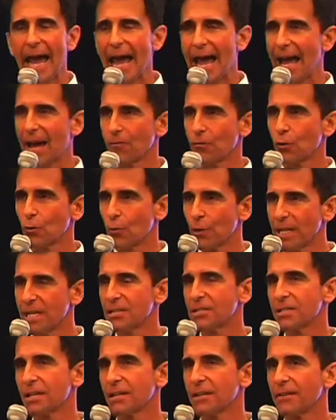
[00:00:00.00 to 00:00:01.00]
And the
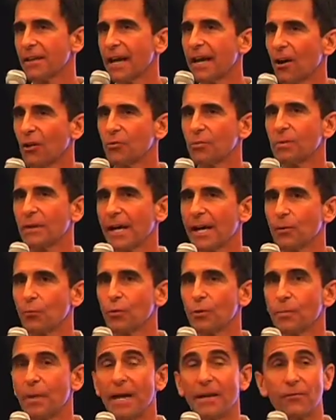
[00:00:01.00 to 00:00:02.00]
reason the health plan
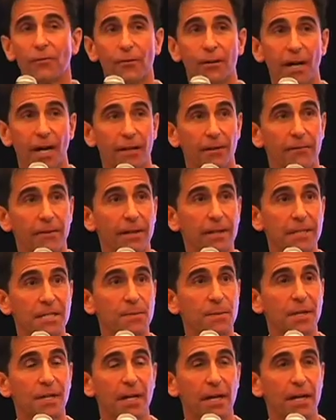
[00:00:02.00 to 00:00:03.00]
would pay for none of it is
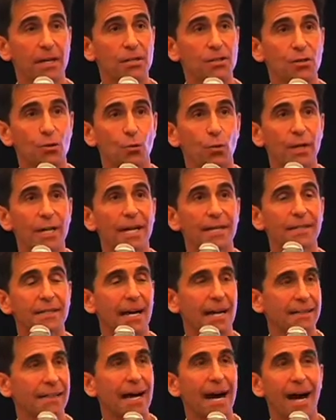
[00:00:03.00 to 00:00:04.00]
because we had
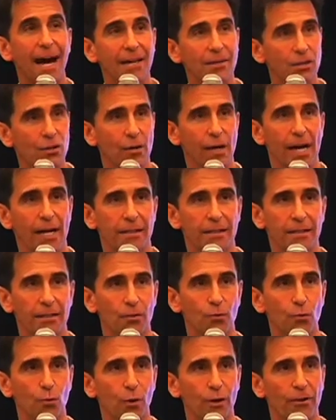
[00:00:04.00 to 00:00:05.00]
not
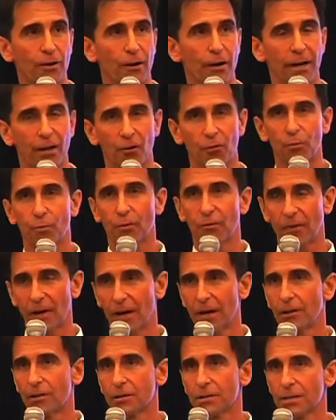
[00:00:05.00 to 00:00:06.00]
contracted with our health
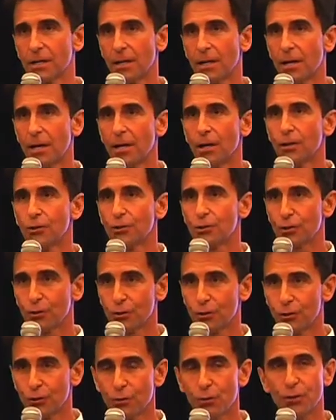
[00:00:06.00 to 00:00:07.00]
providers to
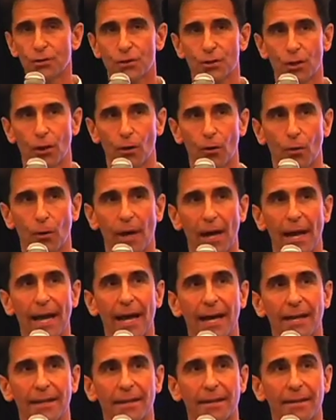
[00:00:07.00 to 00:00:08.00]
do so,
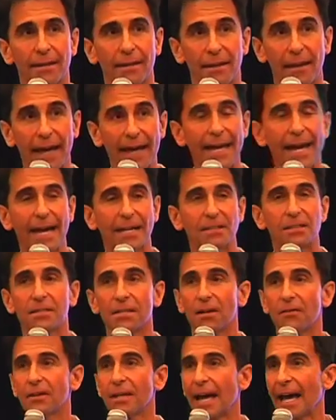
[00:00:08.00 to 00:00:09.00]
and they hadn't
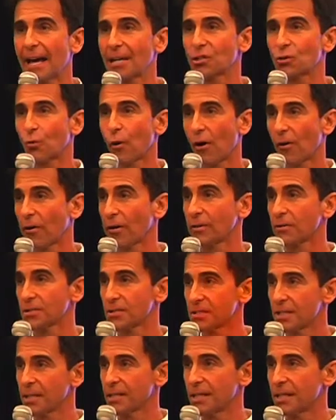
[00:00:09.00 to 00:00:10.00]
done the actuarial
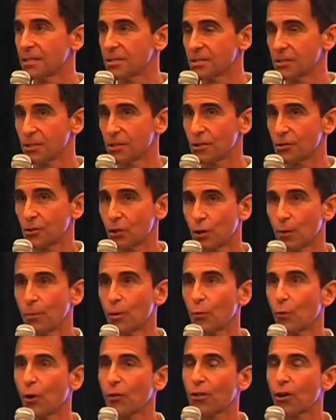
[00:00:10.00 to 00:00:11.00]
studies to
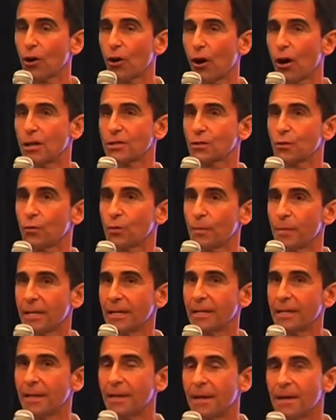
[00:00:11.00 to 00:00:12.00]
determine what the cost would
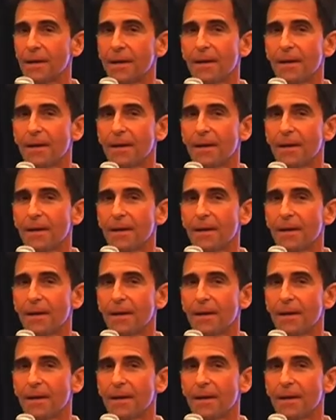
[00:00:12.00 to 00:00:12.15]
be.